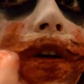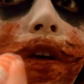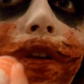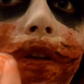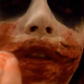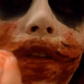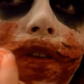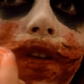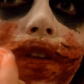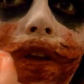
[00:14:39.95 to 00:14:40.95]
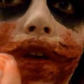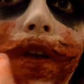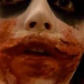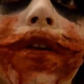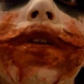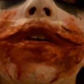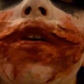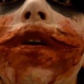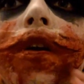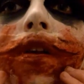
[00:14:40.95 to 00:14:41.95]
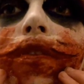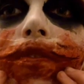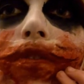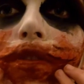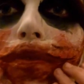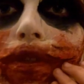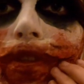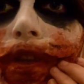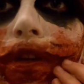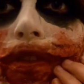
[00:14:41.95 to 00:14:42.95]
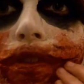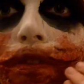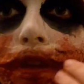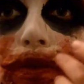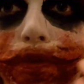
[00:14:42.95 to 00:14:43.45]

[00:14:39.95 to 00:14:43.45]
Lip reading: and all in the crease along here, and if you squish the edges it will